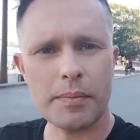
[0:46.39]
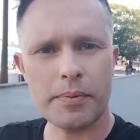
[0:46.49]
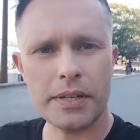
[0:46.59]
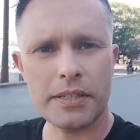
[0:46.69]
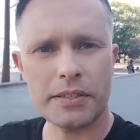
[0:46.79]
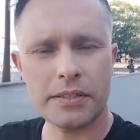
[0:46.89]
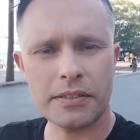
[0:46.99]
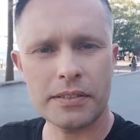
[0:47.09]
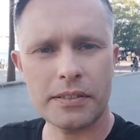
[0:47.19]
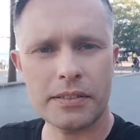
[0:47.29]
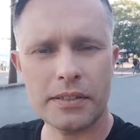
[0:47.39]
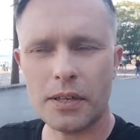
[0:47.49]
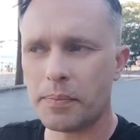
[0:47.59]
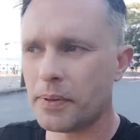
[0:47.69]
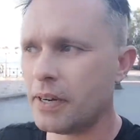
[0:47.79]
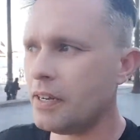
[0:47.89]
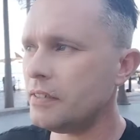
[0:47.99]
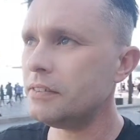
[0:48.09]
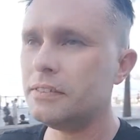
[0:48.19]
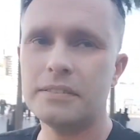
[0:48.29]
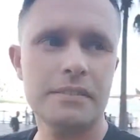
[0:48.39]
Bridge, the Opera House